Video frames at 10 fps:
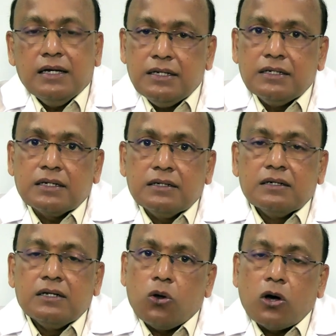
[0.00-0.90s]
in
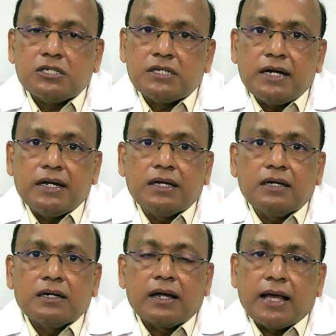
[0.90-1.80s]

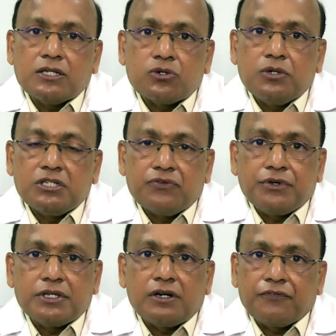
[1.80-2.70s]
long-standing
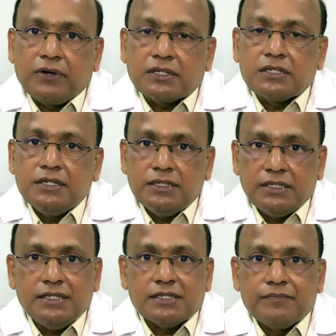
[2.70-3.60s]
gastroesophageal reflux
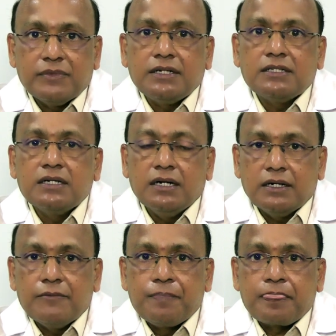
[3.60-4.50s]
disease, that is GERD.